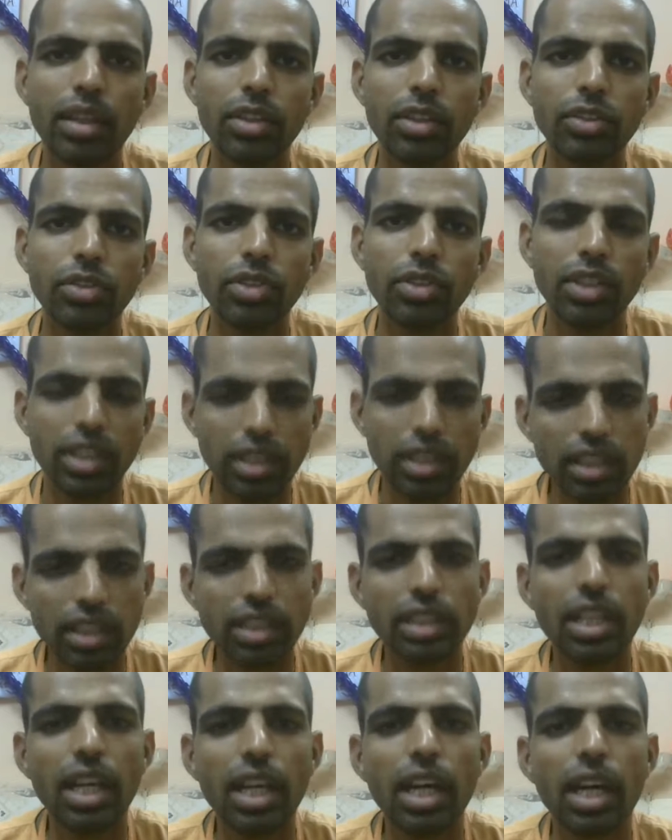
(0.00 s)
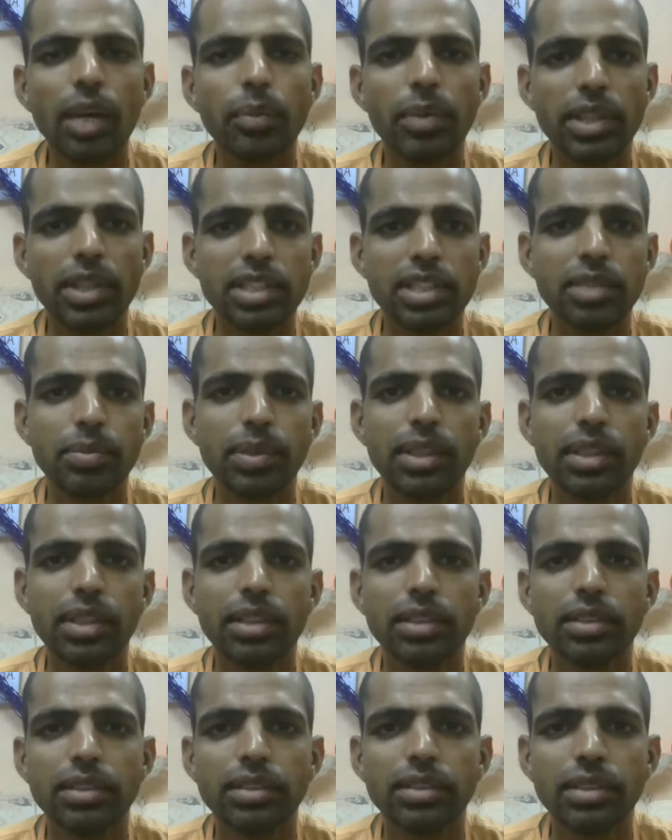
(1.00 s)
So this is the principle.
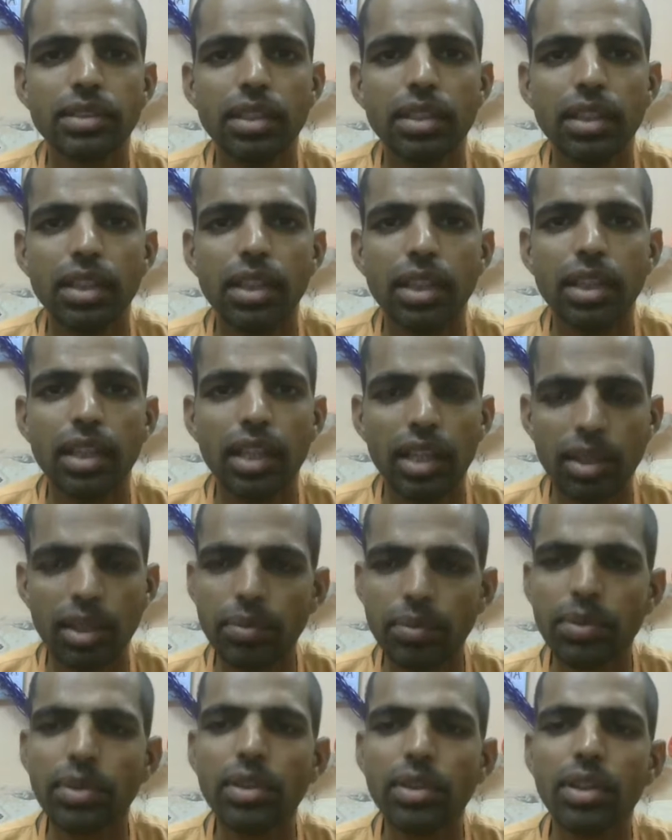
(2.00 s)
If